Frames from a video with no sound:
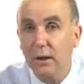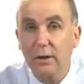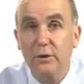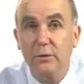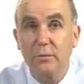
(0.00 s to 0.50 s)

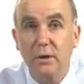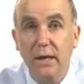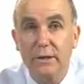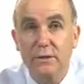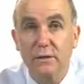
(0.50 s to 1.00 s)

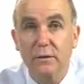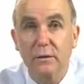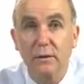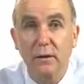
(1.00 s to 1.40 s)
accumulation.